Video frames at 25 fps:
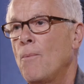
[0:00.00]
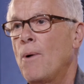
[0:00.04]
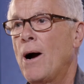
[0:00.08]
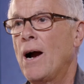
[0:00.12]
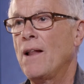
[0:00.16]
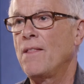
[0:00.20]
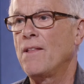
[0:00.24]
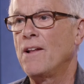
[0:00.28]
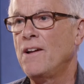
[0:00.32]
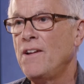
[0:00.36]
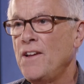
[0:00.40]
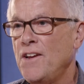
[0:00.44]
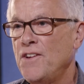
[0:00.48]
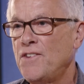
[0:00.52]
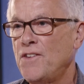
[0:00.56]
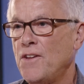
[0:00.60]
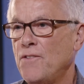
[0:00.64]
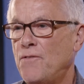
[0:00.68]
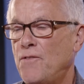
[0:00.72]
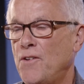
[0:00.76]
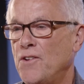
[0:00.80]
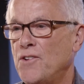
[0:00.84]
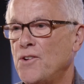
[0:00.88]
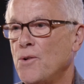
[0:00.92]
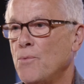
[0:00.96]
while the least
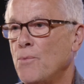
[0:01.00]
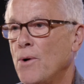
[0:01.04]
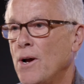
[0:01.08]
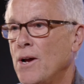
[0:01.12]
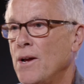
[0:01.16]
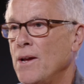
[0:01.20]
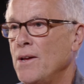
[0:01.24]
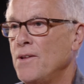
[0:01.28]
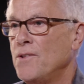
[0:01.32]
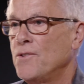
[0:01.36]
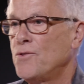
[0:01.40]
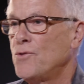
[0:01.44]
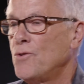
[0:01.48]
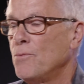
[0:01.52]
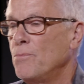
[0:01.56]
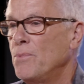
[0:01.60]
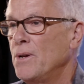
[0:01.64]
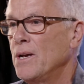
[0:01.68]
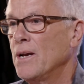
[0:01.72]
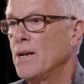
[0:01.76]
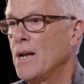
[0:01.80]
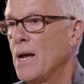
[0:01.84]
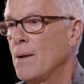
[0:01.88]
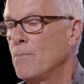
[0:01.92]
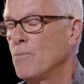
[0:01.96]
efficient way is to
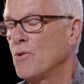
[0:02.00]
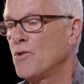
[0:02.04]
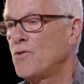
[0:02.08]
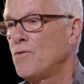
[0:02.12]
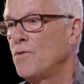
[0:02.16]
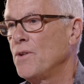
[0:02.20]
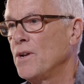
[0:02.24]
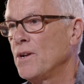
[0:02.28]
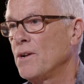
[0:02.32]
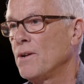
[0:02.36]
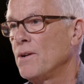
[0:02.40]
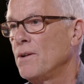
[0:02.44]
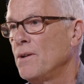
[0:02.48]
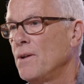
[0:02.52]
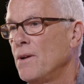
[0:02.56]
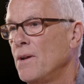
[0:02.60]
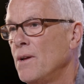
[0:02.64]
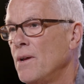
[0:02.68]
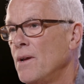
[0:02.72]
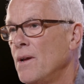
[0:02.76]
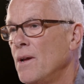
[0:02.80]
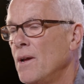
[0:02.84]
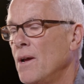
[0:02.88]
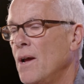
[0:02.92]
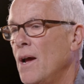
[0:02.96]
be an ambush feeder.
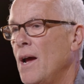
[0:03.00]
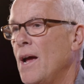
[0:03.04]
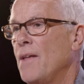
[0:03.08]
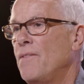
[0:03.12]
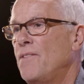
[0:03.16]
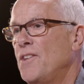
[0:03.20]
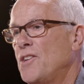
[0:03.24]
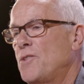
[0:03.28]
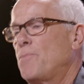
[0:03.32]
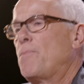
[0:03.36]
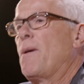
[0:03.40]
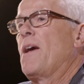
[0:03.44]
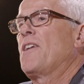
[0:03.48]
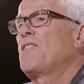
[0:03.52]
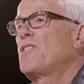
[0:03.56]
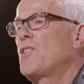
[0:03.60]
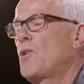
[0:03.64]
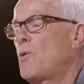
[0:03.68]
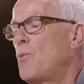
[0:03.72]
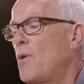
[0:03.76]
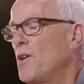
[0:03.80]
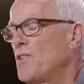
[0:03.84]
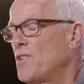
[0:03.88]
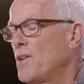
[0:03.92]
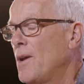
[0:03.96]
And this begs the
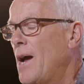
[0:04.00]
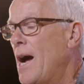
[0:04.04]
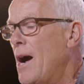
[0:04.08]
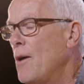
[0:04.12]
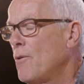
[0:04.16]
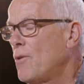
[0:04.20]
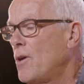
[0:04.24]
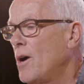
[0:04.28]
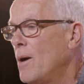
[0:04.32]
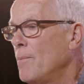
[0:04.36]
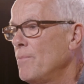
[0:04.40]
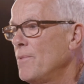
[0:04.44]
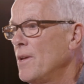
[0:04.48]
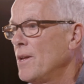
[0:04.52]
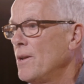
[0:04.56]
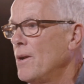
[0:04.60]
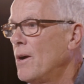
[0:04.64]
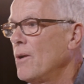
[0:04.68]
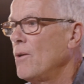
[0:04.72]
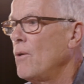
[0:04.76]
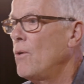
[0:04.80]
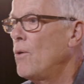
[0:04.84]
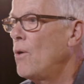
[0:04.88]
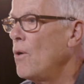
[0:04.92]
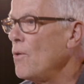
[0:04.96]
question, how come that
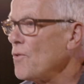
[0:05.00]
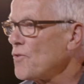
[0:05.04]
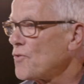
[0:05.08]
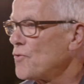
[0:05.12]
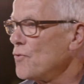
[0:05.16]
not all